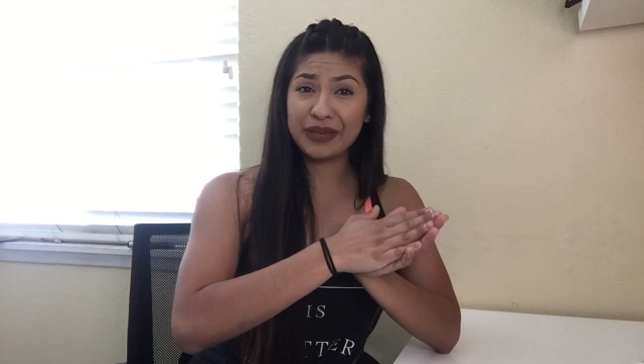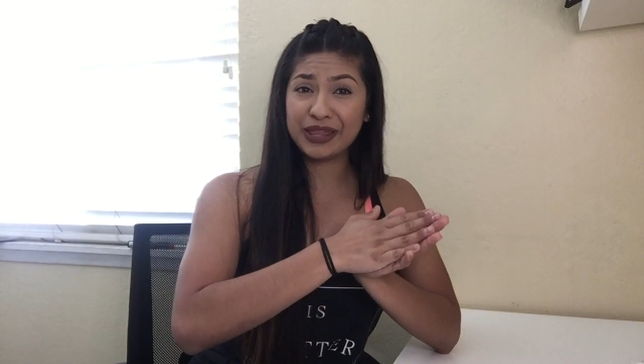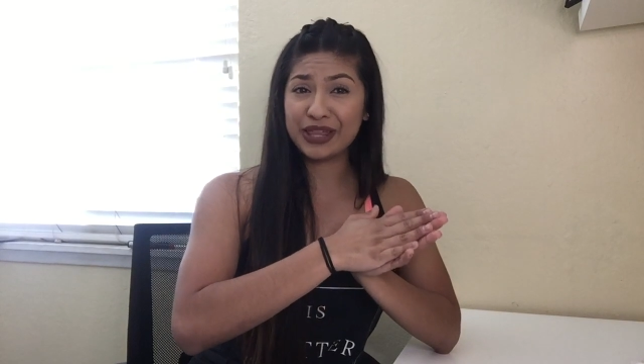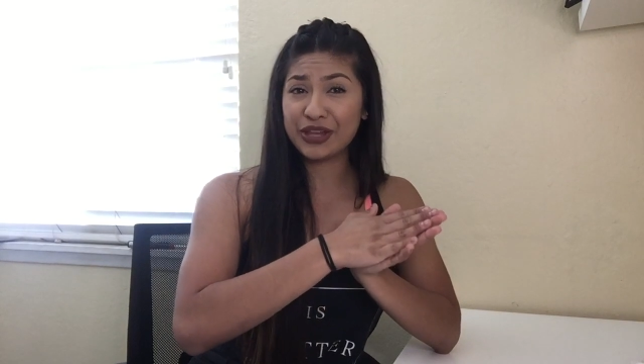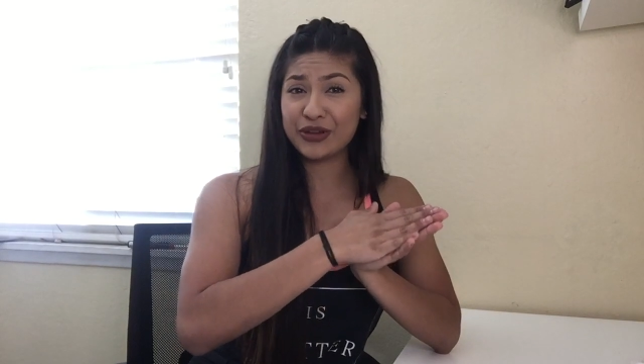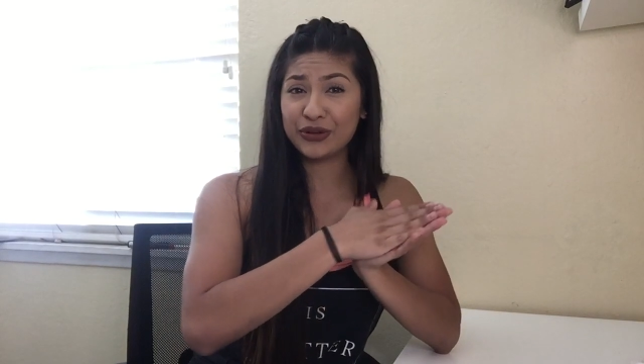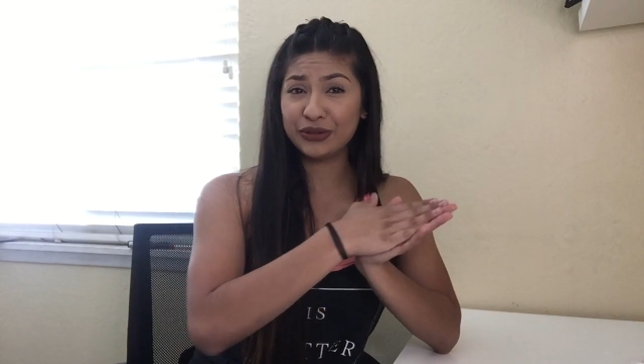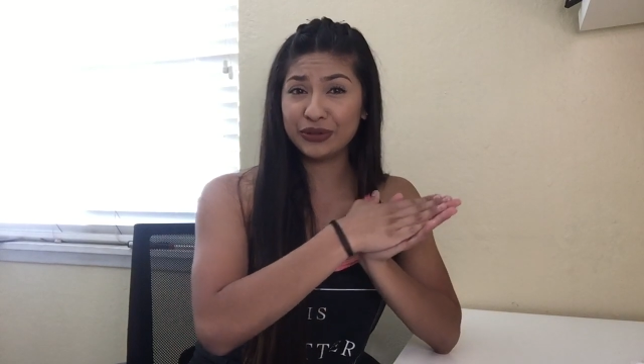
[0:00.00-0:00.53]
mean
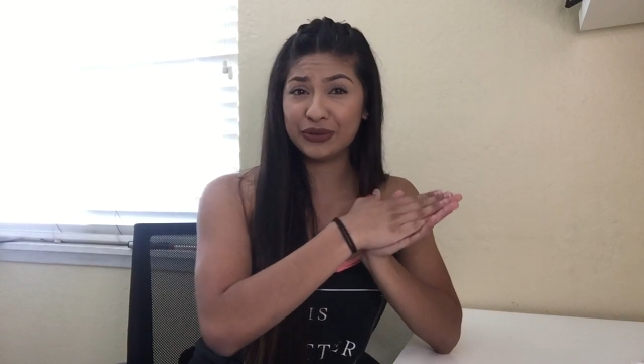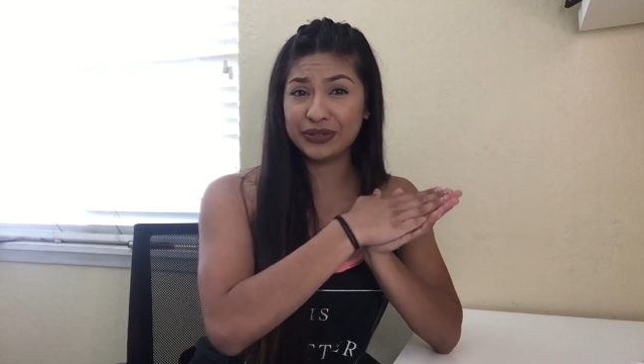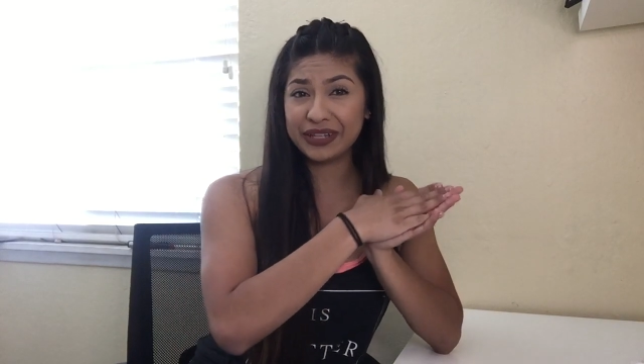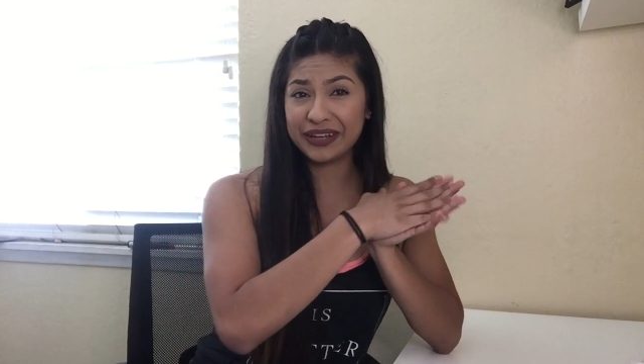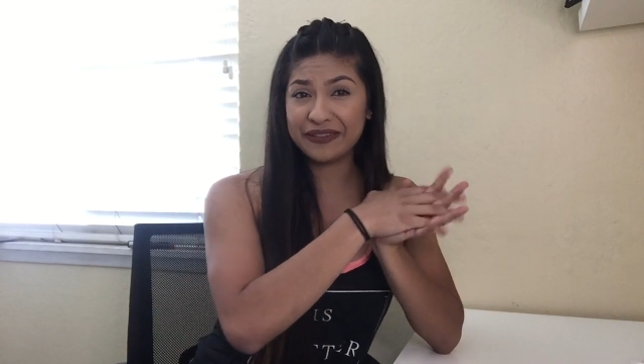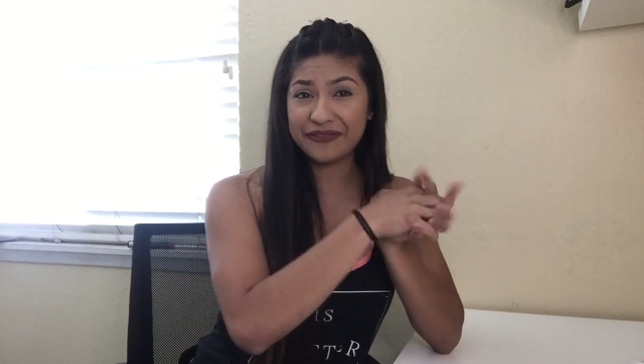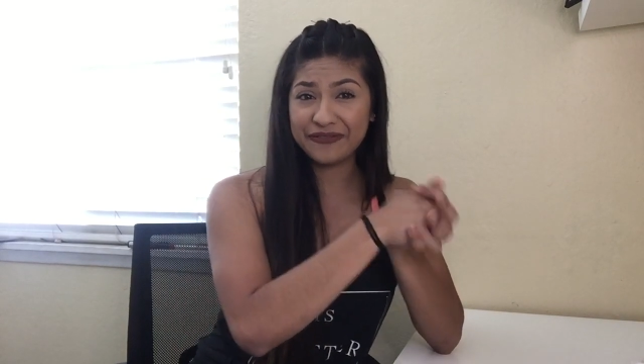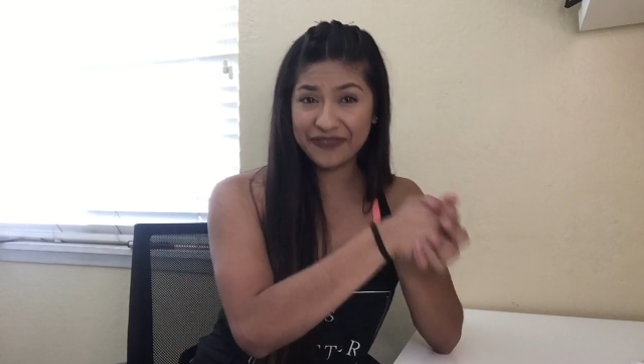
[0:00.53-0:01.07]
that you're
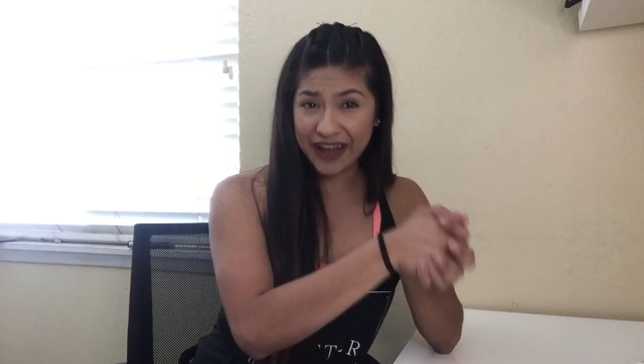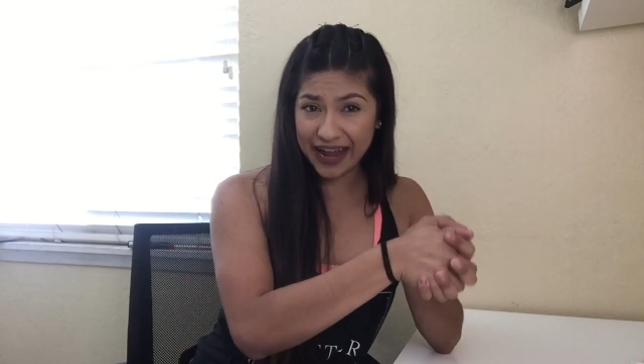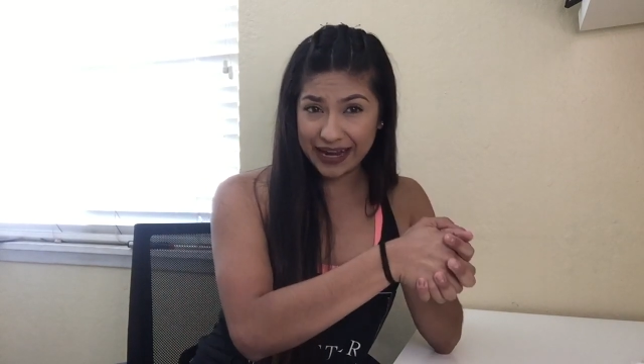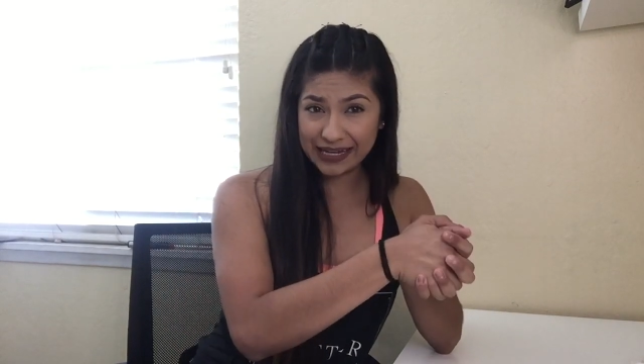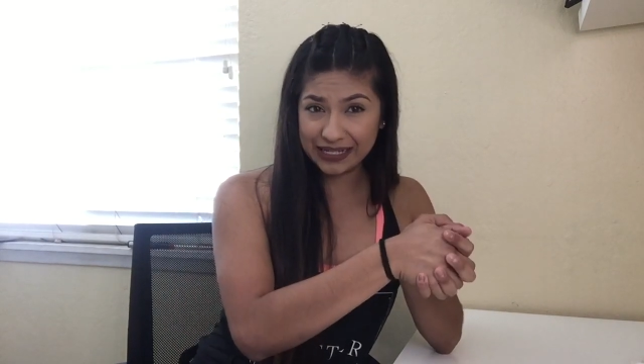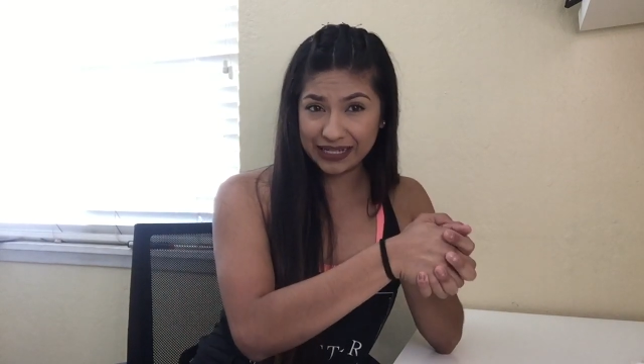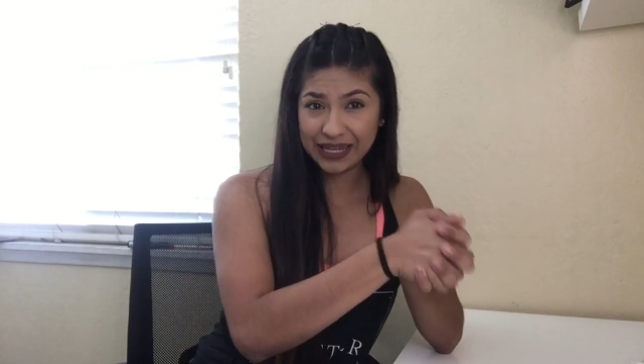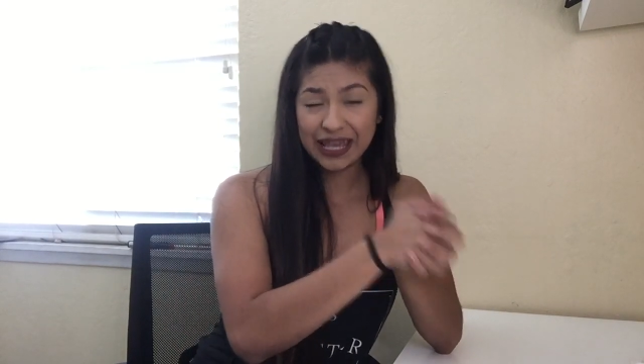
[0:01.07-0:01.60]
losing
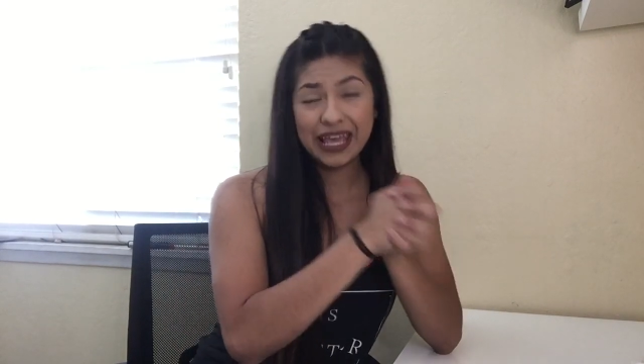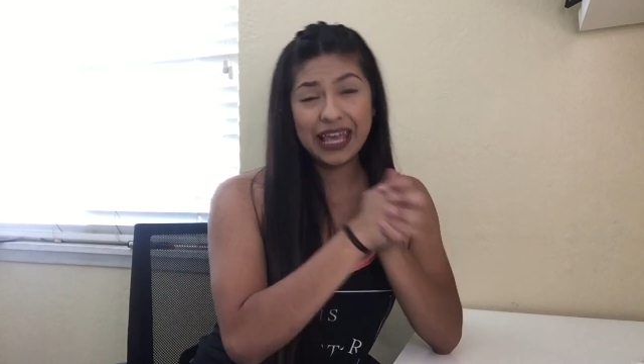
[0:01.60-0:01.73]
fat.